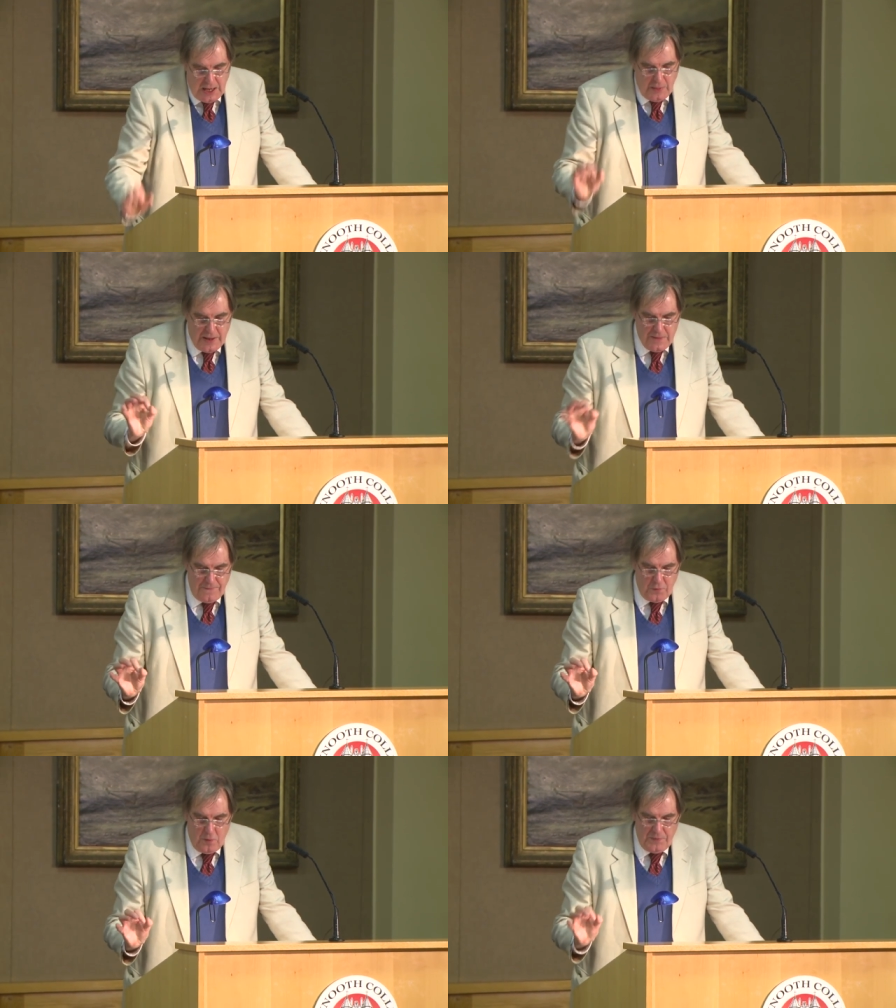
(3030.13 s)
and then
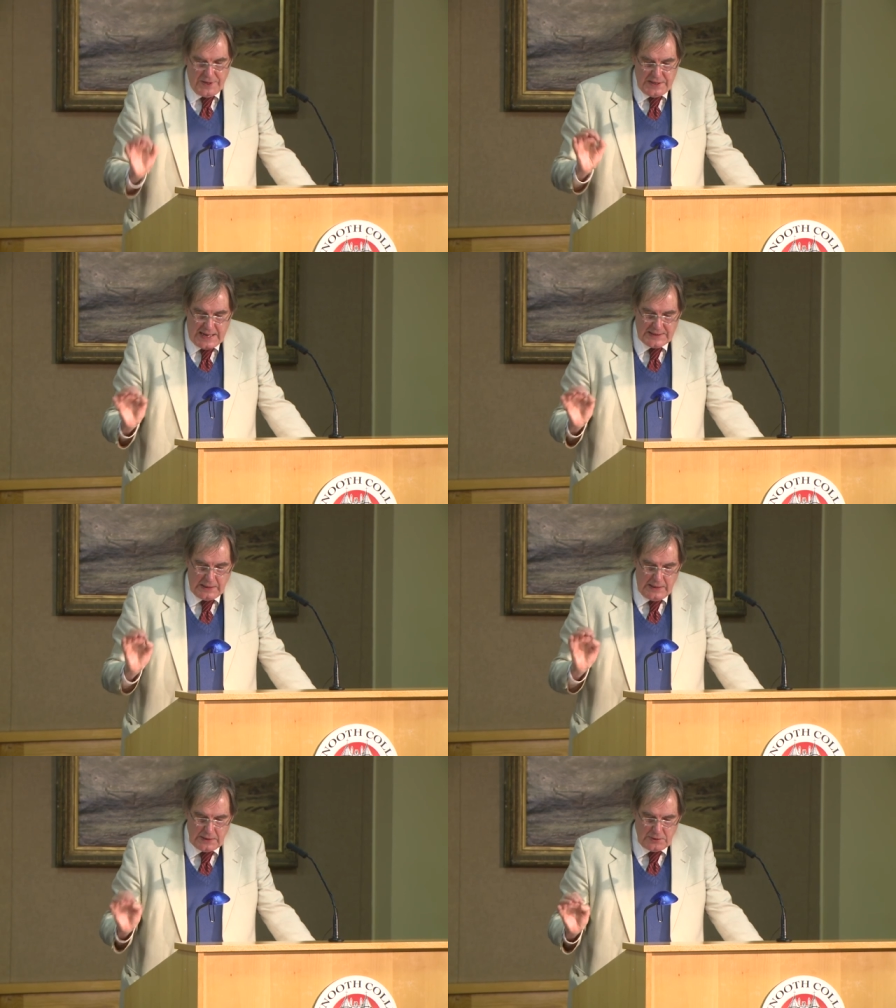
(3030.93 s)
informed that it has a
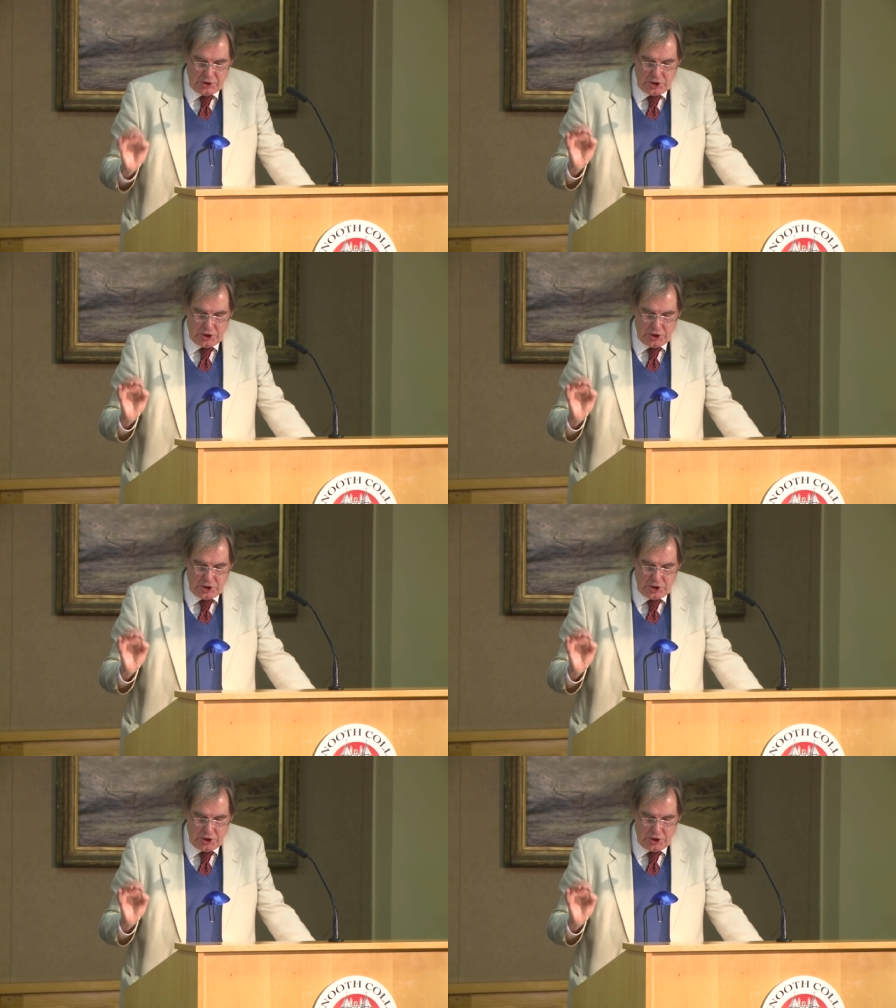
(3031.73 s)
little